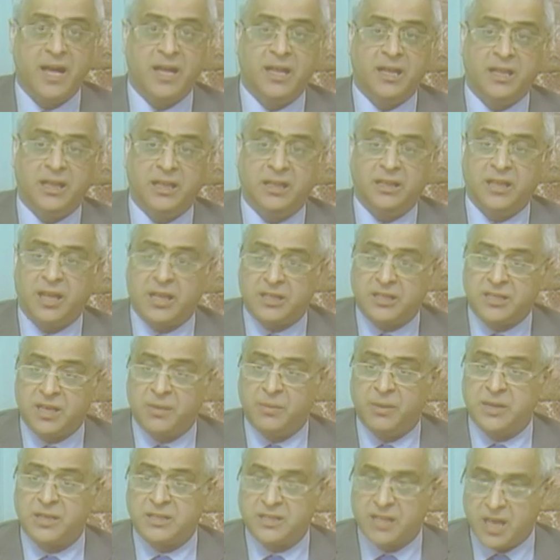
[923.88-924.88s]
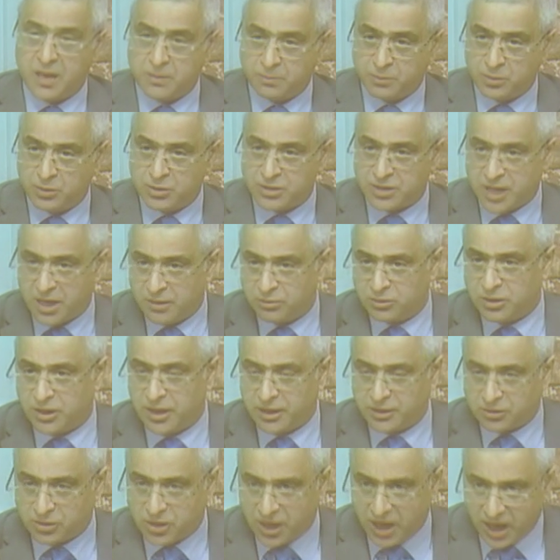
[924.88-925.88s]
There are some examples I would
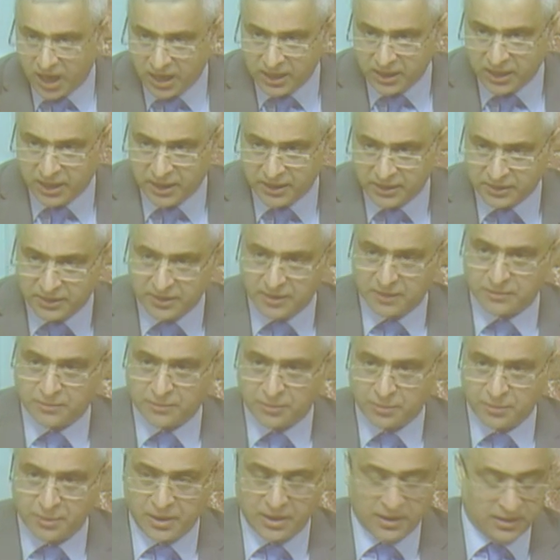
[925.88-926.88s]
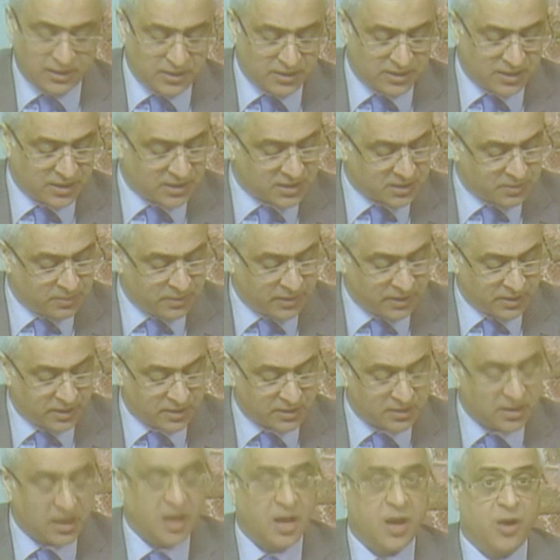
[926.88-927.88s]
like to highlight here from English
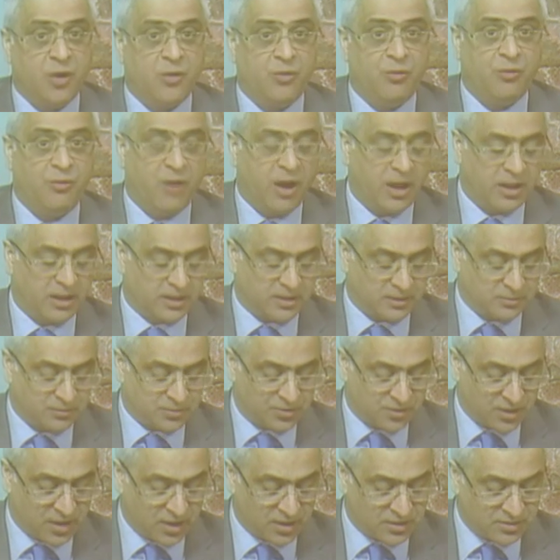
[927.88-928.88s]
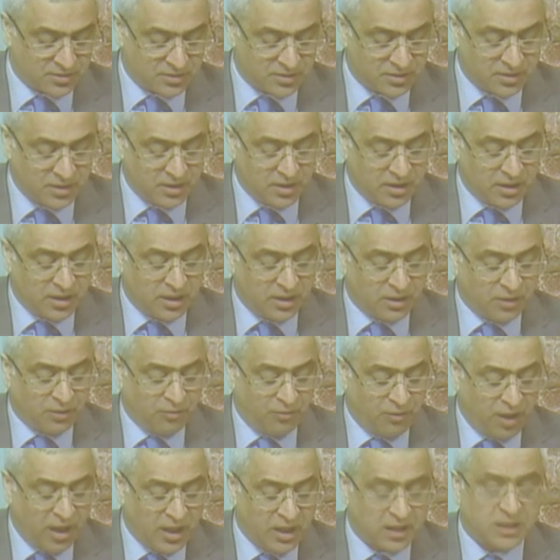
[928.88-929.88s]
experience. Wellcome Trust. The
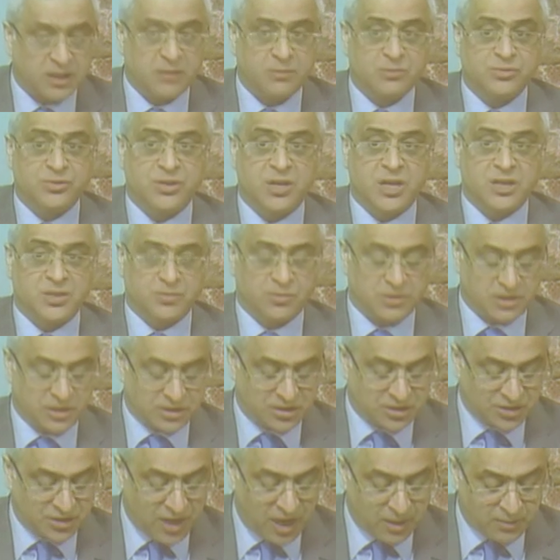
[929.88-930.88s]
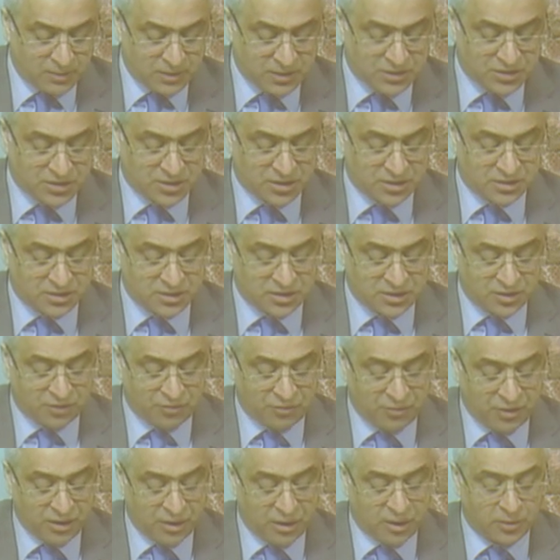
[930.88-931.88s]
Wellcome Trust was established under the
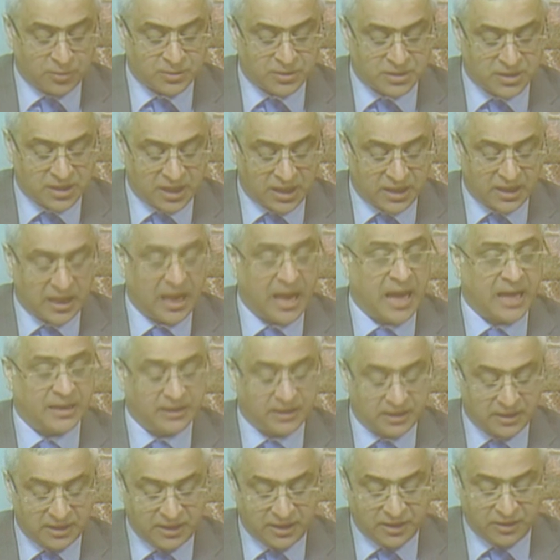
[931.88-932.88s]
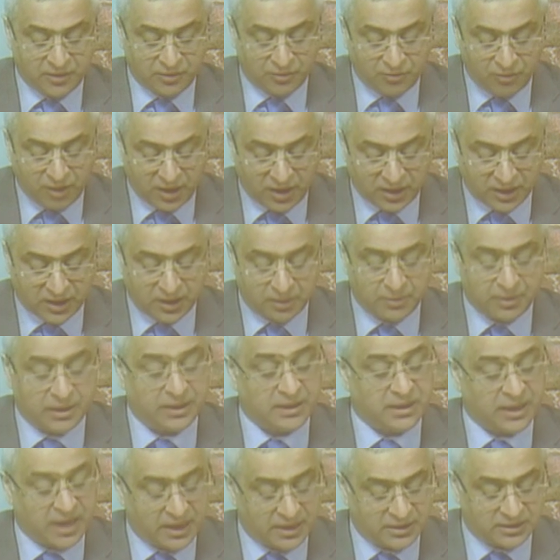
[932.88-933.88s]
will of Sir Henry Wellcome in
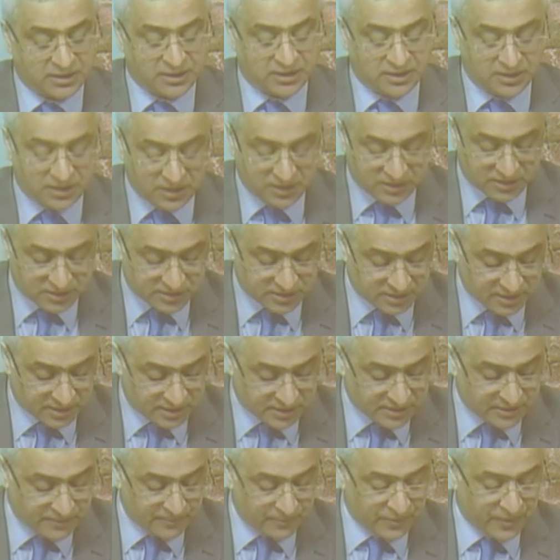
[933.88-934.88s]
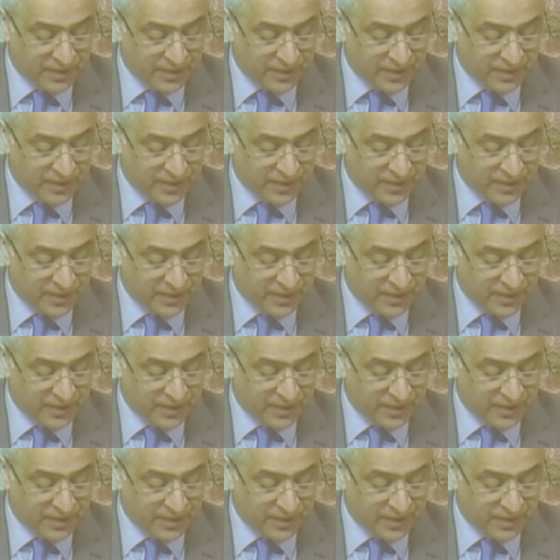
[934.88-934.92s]
1936.